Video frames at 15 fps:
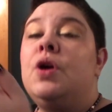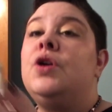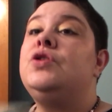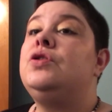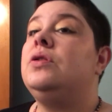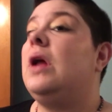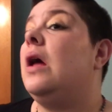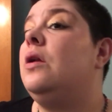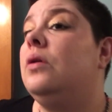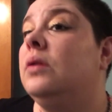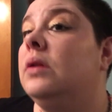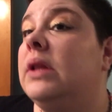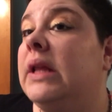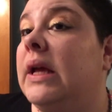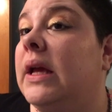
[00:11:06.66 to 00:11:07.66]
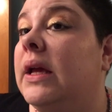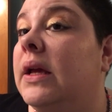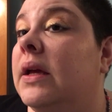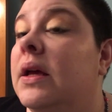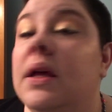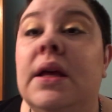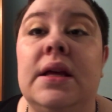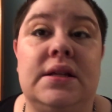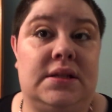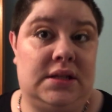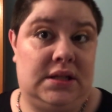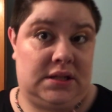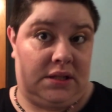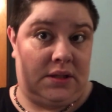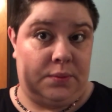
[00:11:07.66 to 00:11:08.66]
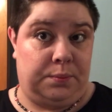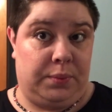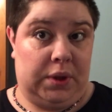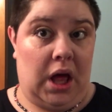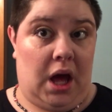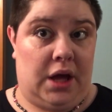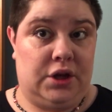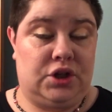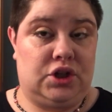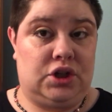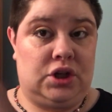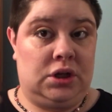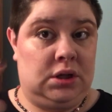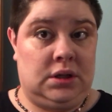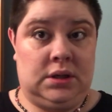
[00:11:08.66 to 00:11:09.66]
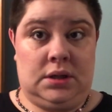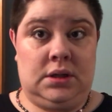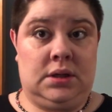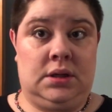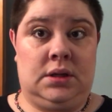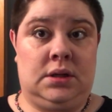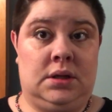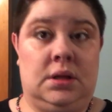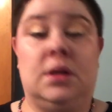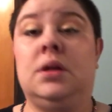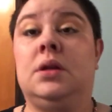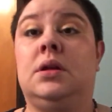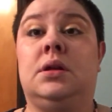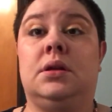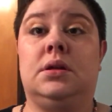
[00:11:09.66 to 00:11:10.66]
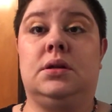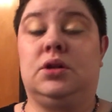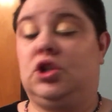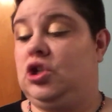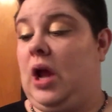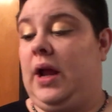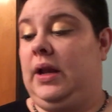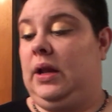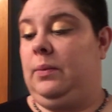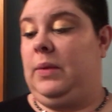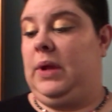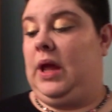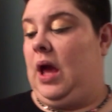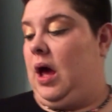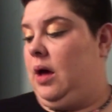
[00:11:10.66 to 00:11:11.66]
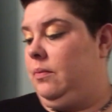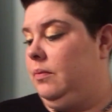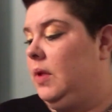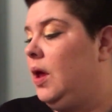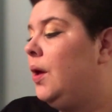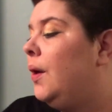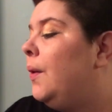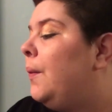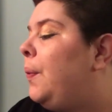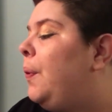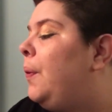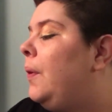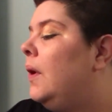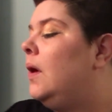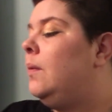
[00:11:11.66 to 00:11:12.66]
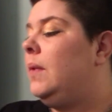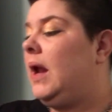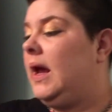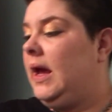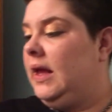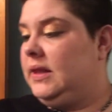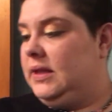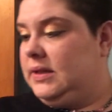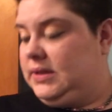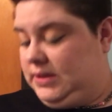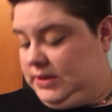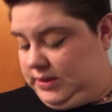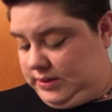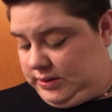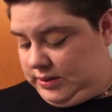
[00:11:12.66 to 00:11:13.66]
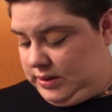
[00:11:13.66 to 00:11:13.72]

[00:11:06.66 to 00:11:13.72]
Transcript: So not only is this blush shining me up, but I got this.